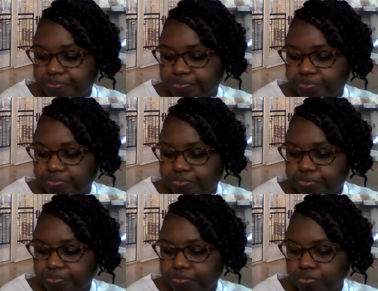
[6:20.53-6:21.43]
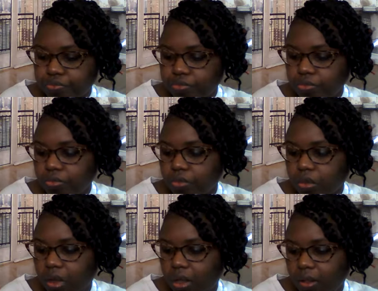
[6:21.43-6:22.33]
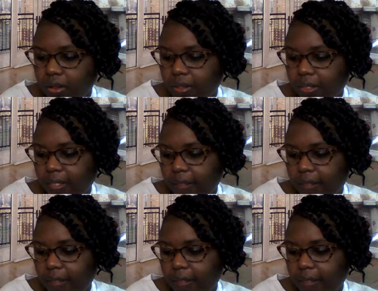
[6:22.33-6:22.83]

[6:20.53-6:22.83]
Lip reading: Nothing is said.